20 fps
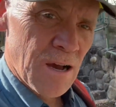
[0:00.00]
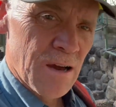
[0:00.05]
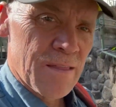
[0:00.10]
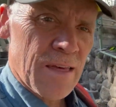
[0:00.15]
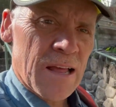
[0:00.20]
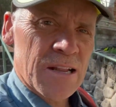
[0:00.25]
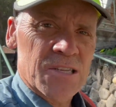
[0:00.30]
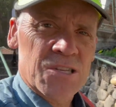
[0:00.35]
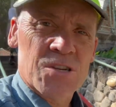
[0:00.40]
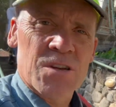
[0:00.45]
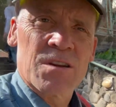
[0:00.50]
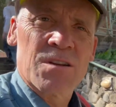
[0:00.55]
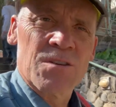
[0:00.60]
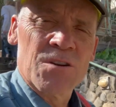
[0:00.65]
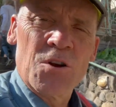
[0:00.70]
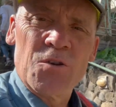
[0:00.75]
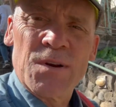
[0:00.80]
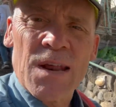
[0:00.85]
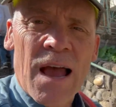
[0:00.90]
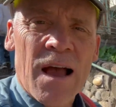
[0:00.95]
that's
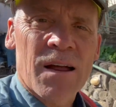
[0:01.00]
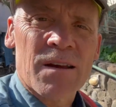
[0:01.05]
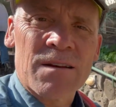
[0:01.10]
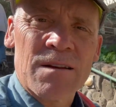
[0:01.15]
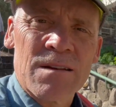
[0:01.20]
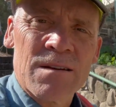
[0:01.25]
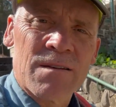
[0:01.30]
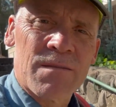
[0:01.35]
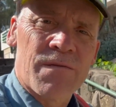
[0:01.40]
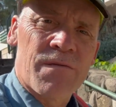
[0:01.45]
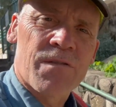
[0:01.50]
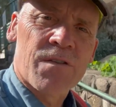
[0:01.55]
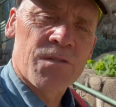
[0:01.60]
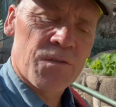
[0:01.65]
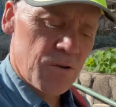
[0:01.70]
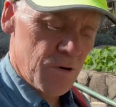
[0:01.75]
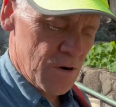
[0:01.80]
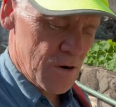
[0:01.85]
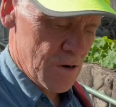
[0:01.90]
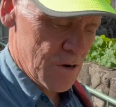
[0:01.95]
no doubt
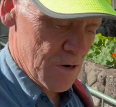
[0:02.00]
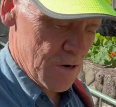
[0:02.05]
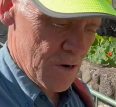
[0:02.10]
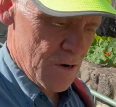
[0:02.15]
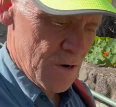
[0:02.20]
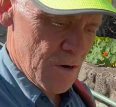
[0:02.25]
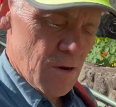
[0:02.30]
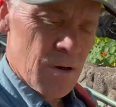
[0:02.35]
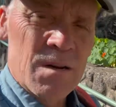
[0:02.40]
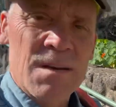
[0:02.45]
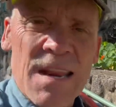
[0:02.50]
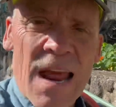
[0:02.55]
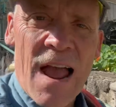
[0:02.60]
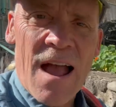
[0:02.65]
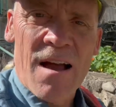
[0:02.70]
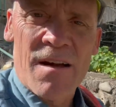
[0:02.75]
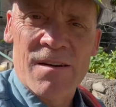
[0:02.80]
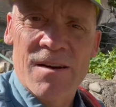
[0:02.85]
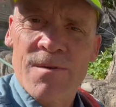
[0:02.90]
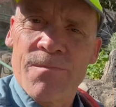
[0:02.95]
further
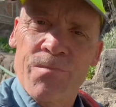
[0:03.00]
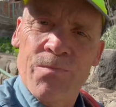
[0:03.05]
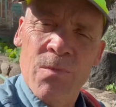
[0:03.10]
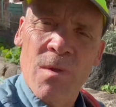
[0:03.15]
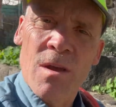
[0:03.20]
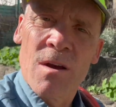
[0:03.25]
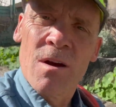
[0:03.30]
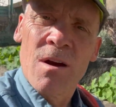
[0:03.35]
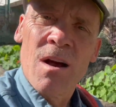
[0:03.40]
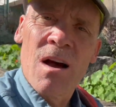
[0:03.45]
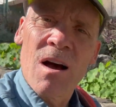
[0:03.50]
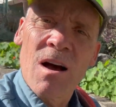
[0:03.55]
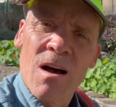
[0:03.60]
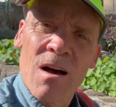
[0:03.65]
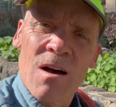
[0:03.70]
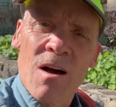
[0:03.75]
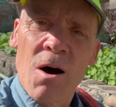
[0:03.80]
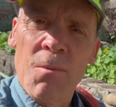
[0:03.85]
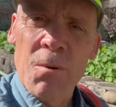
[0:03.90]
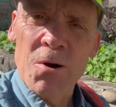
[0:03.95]
down.
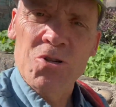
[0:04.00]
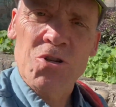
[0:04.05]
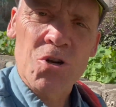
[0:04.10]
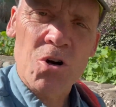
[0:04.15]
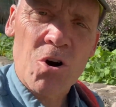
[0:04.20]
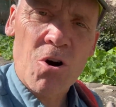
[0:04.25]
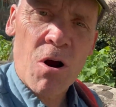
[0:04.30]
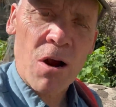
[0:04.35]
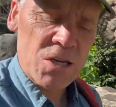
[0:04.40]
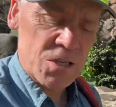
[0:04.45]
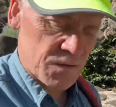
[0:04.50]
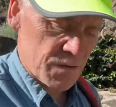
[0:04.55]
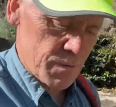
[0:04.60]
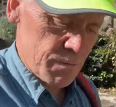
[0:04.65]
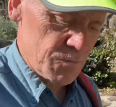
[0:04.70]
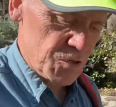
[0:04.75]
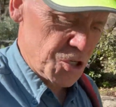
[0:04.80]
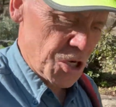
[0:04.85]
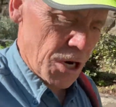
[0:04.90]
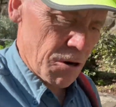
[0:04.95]
Almost across
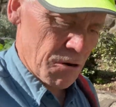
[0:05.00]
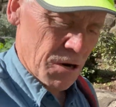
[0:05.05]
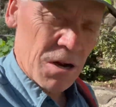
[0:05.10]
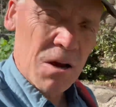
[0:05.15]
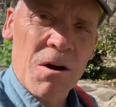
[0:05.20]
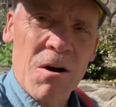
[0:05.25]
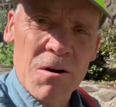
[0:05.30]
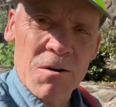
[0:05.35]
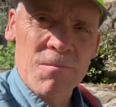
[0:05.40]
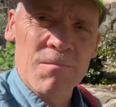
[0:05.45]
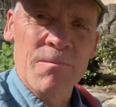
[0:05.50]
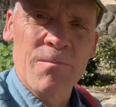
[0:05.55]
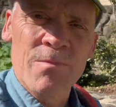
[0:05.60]
from Jericho.